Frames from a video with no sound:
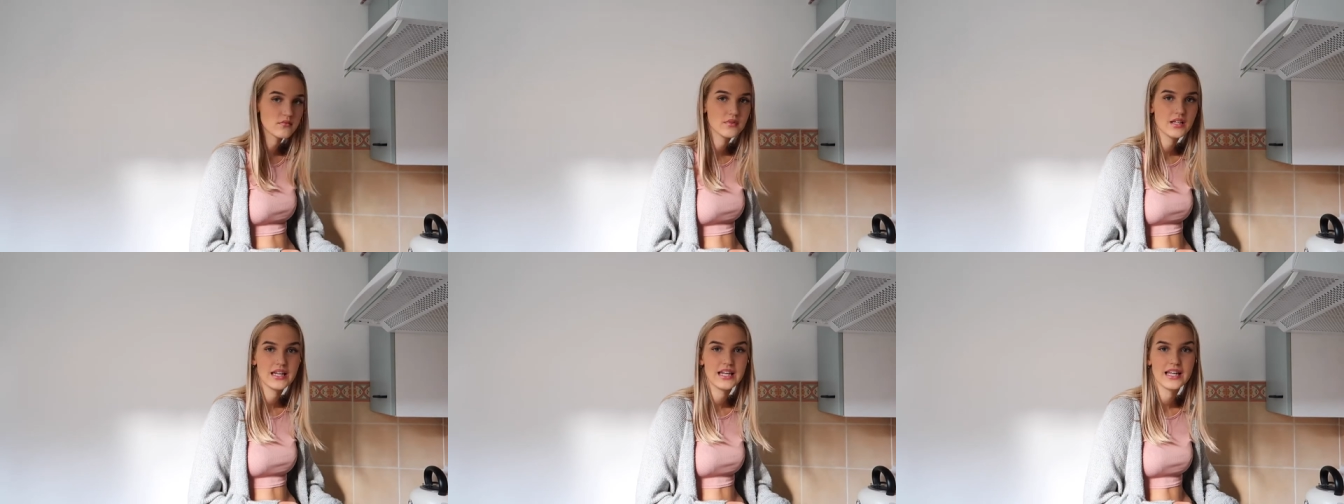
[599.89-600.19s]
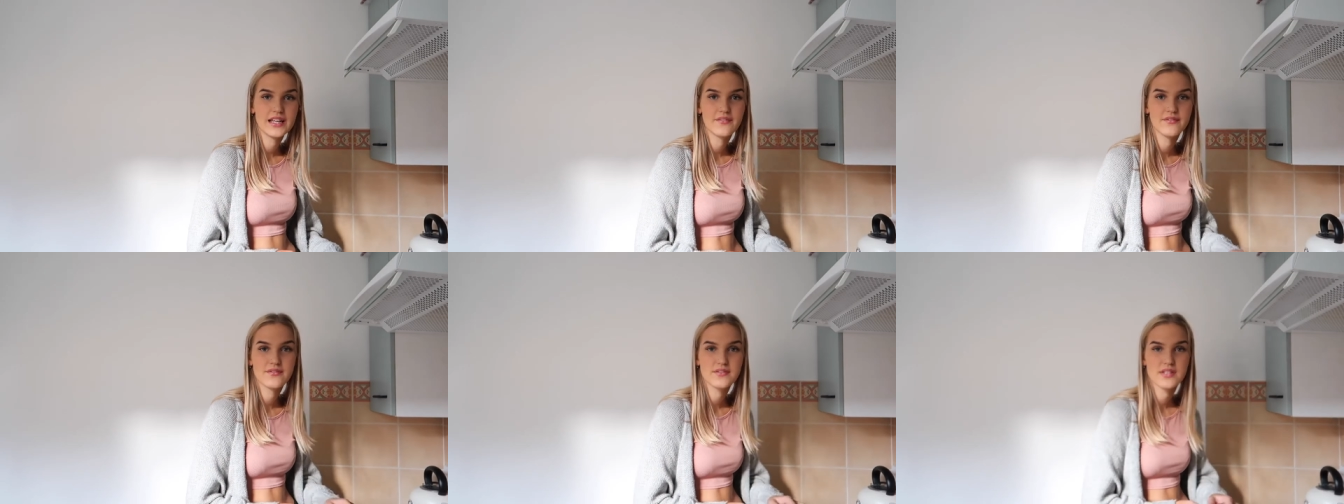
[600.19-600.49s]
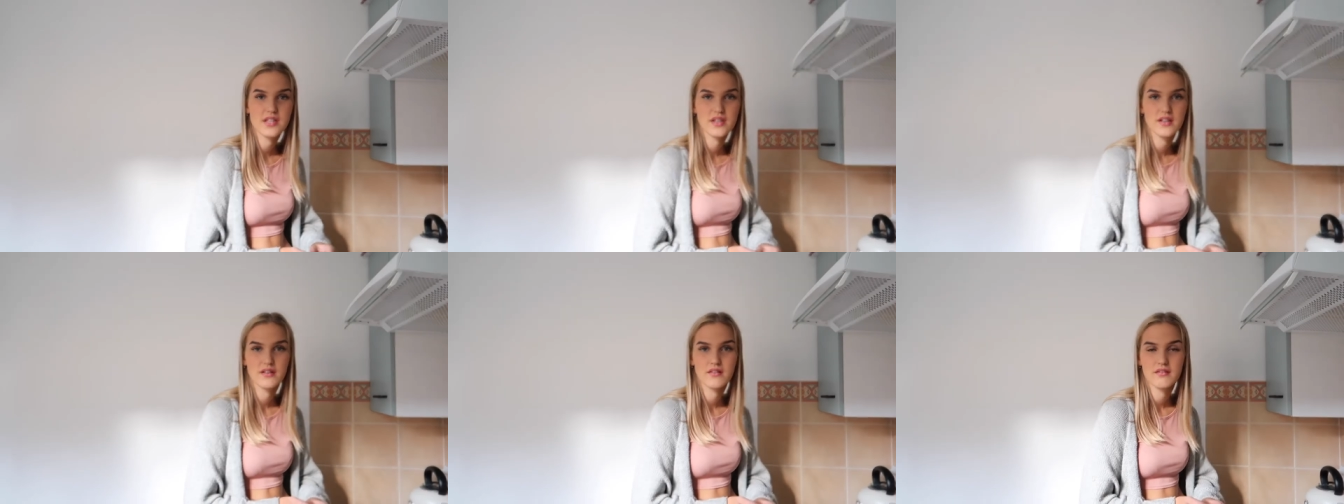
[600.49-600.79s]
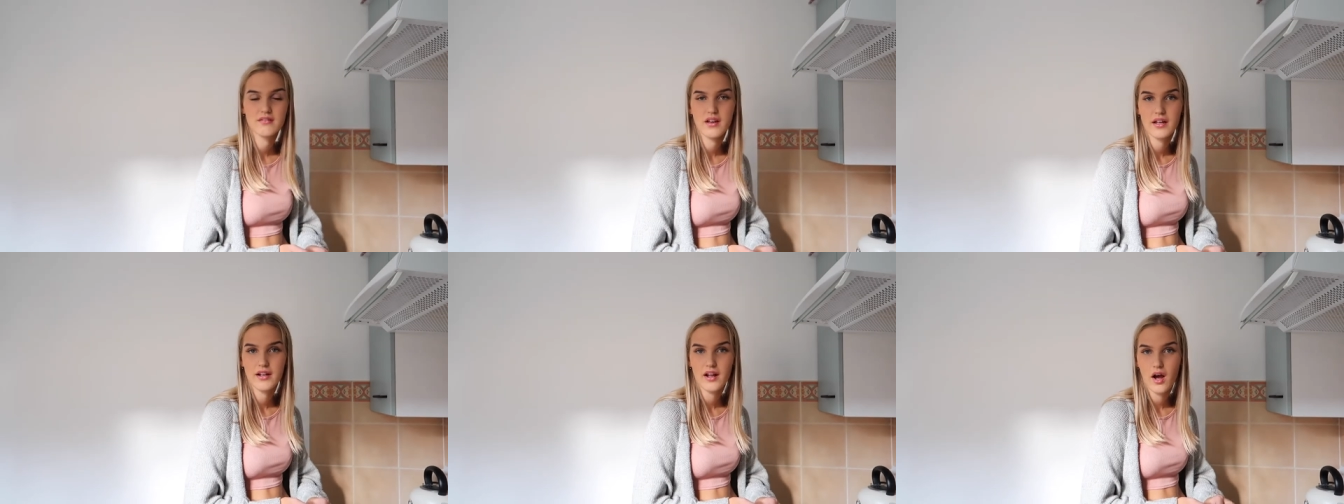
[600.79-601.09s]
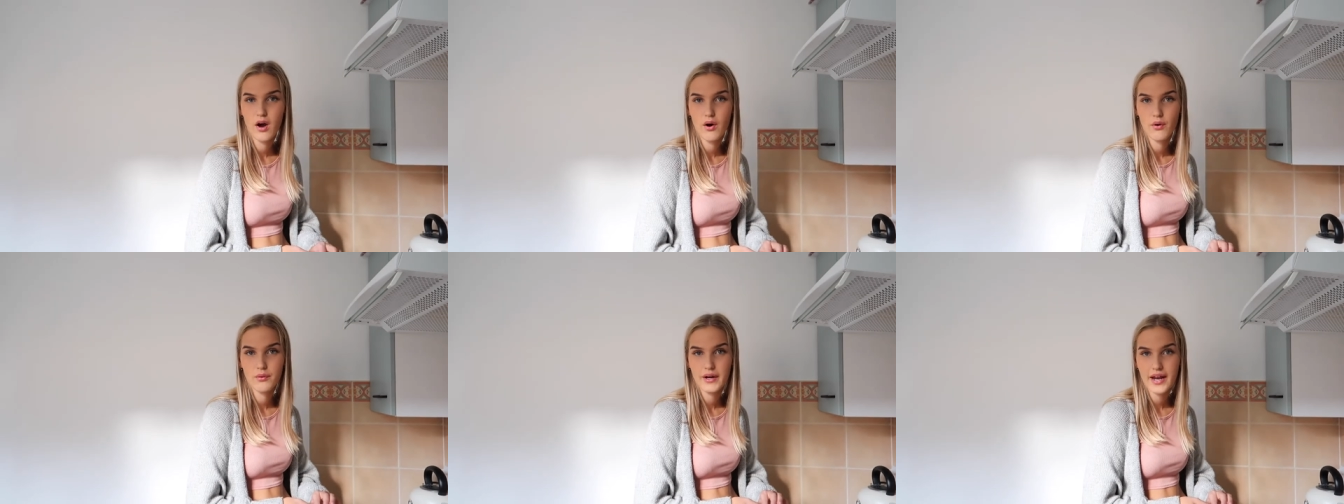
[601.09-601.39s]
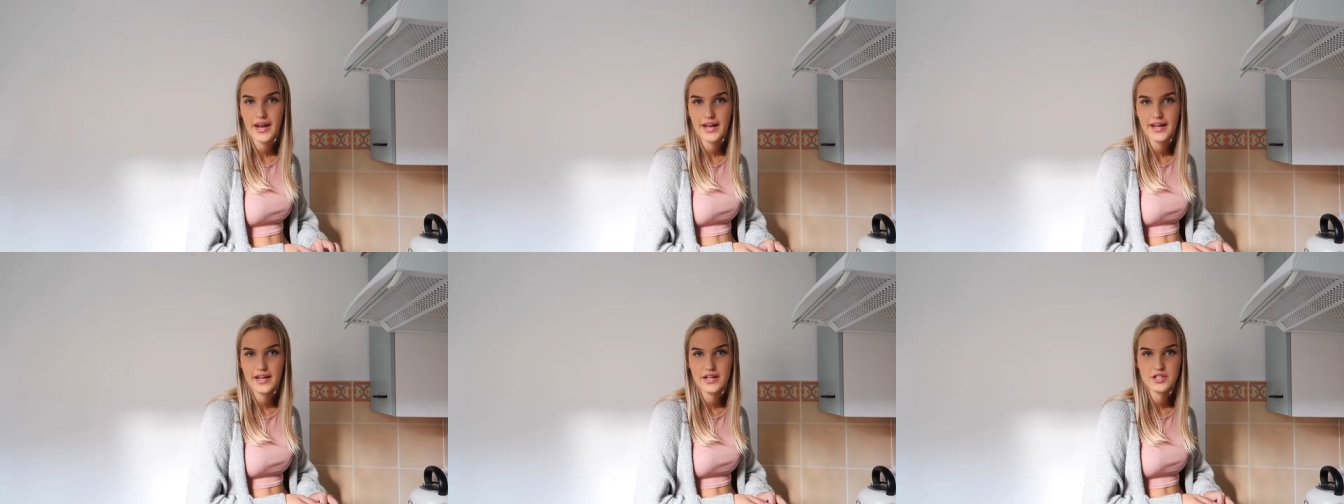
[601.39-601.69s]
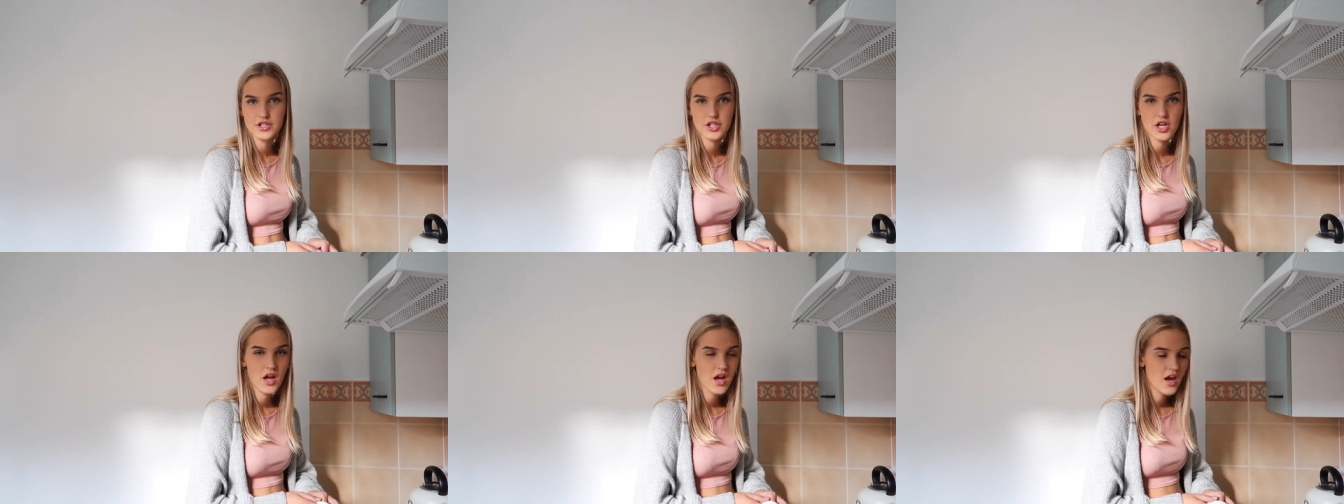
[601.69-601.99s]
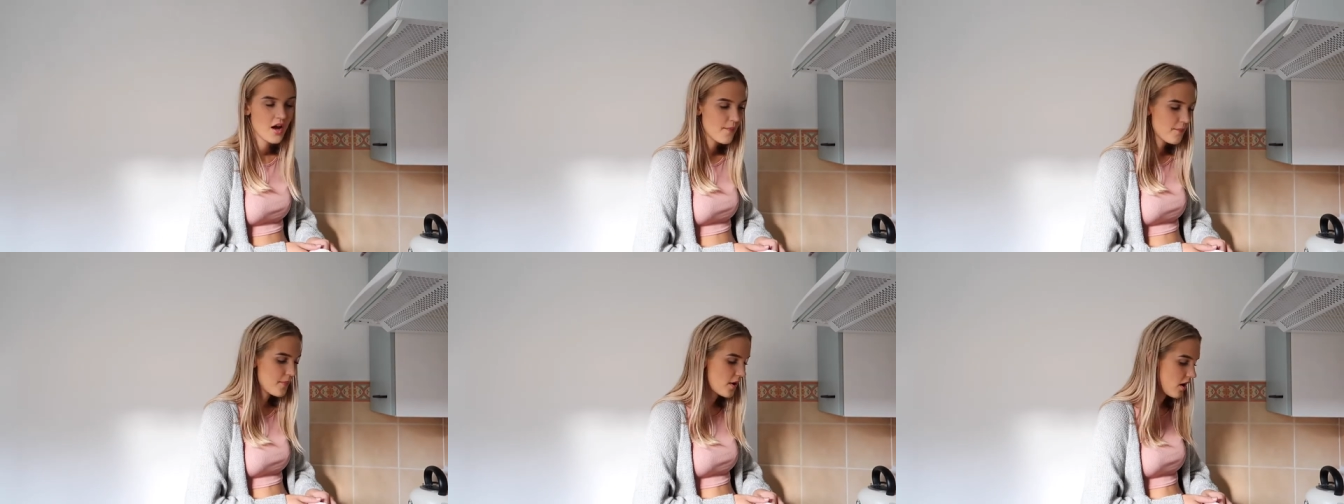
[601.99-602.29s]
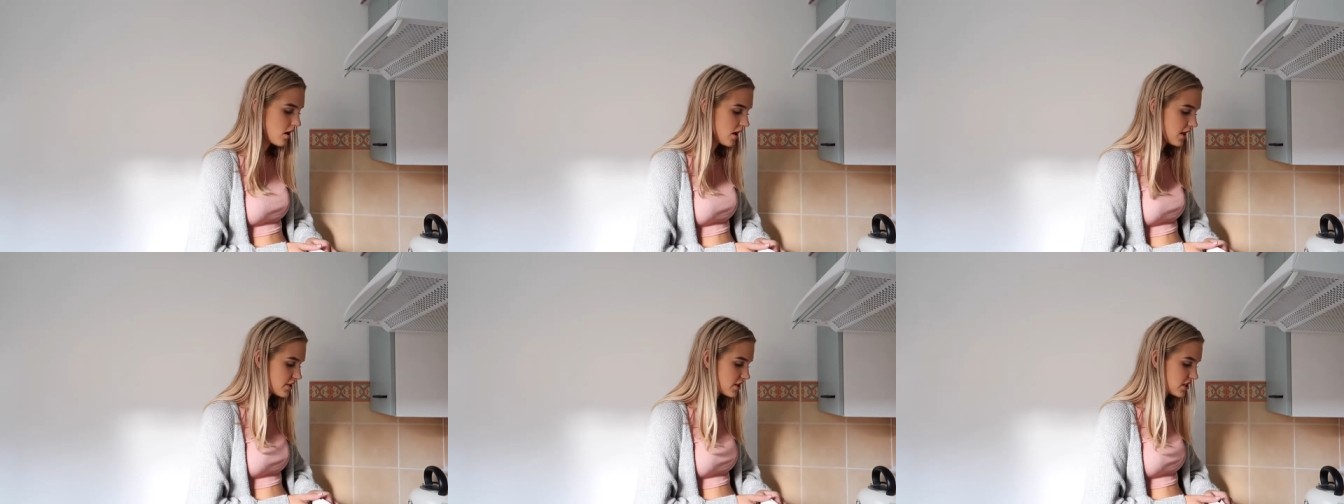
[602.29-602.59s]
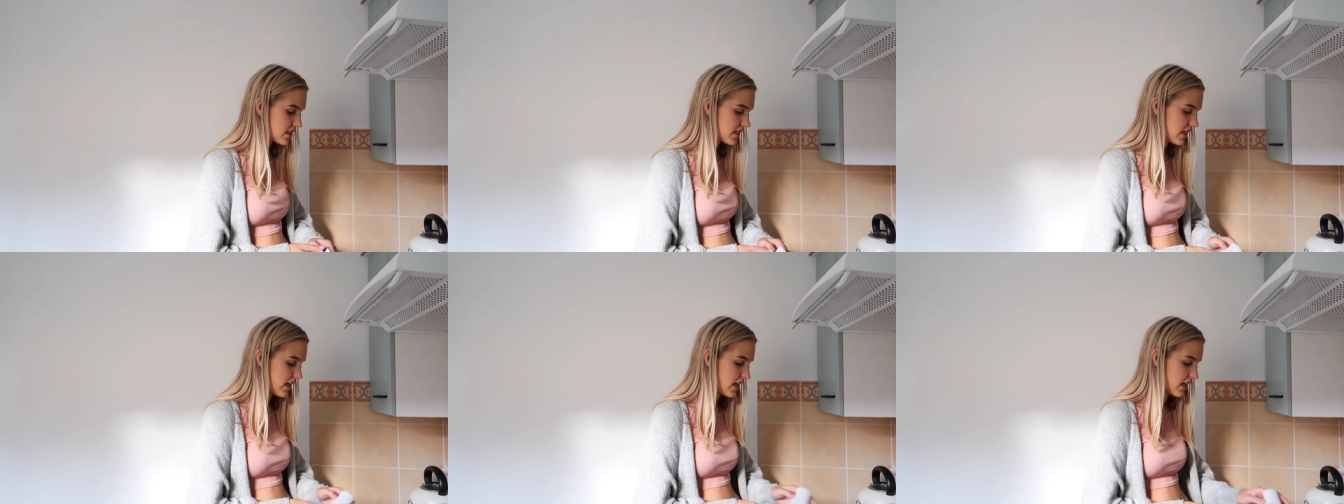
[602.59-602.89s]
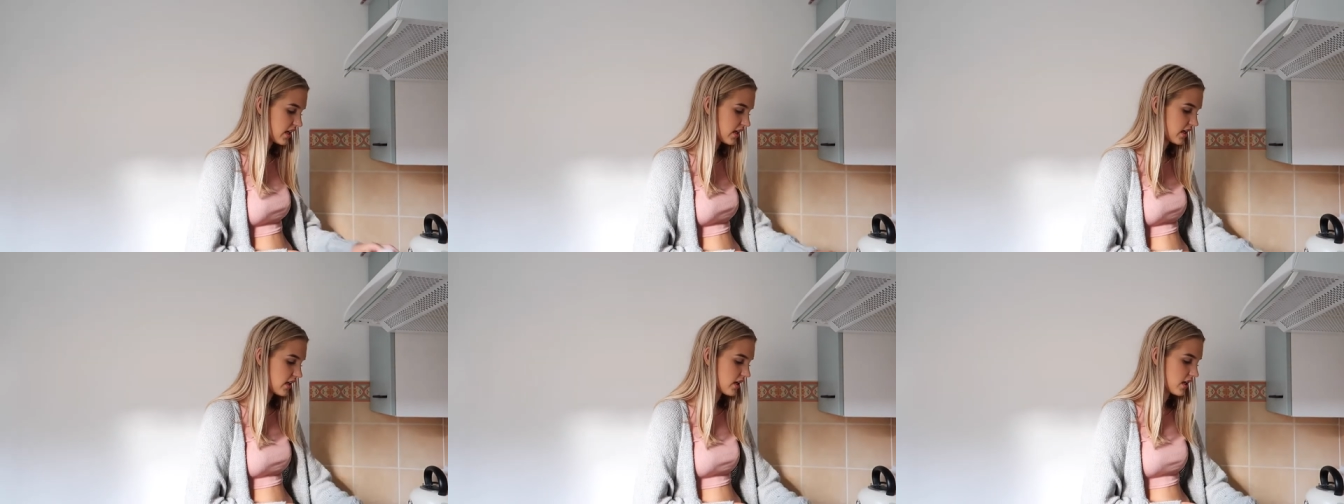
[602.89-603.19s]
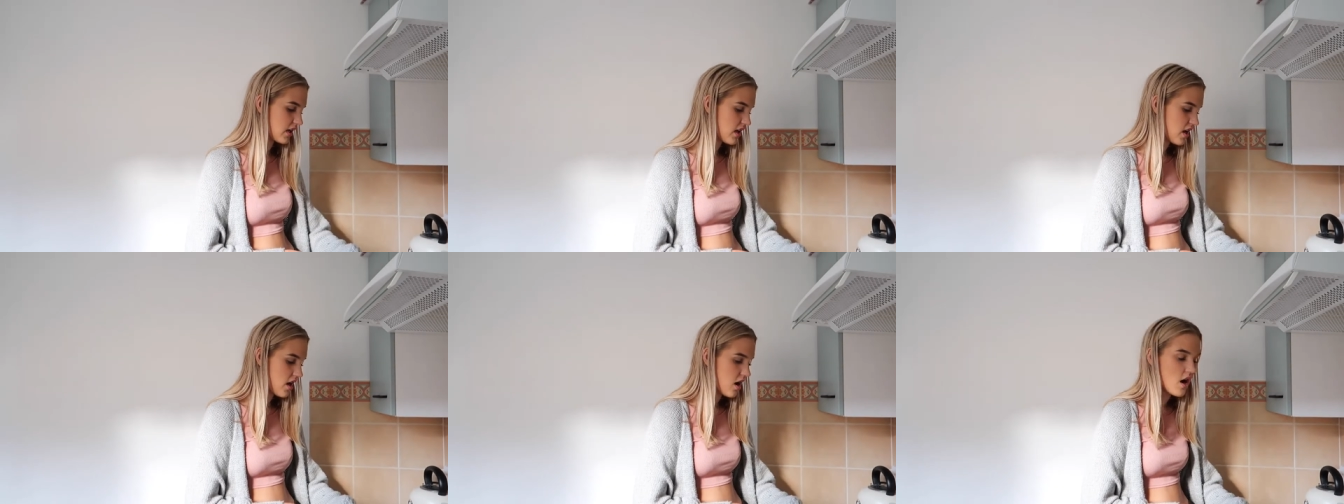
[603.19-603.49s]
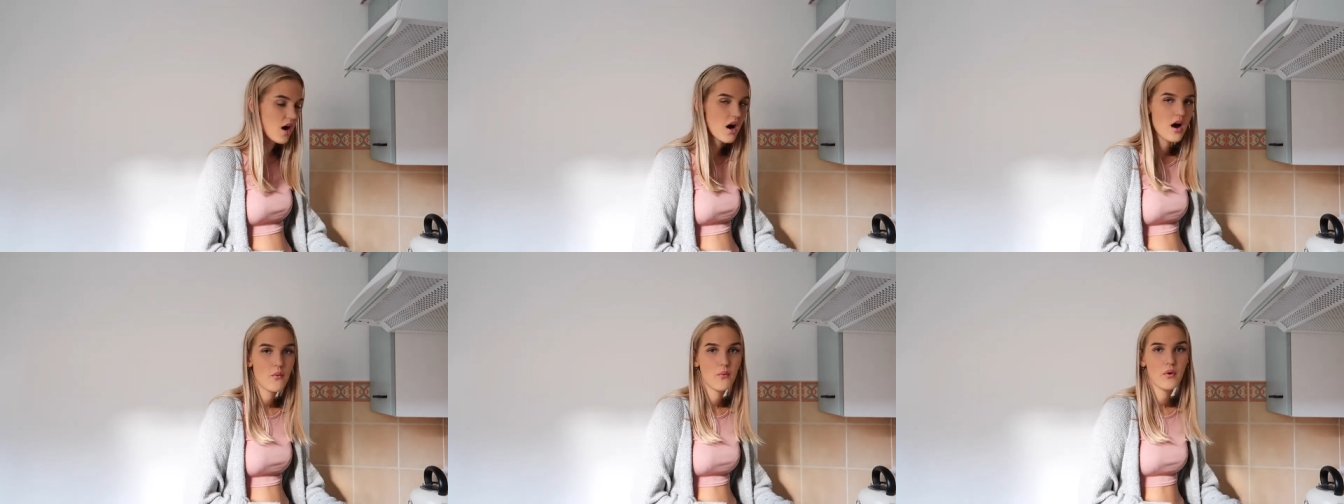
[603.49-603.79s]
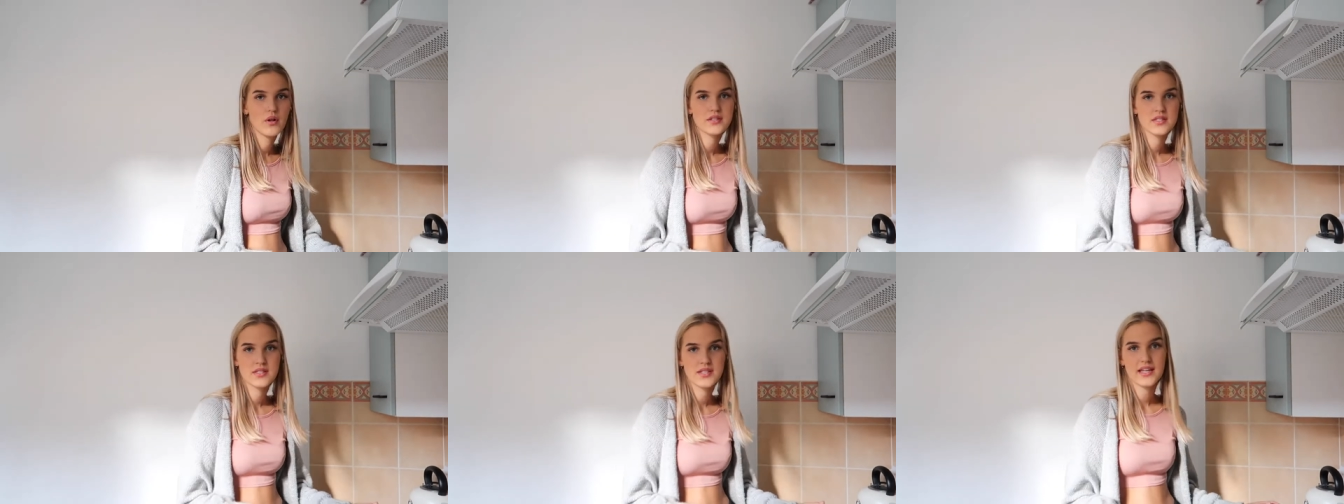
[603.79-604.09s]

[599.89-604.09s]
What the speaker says: live to like old age, but I just think, once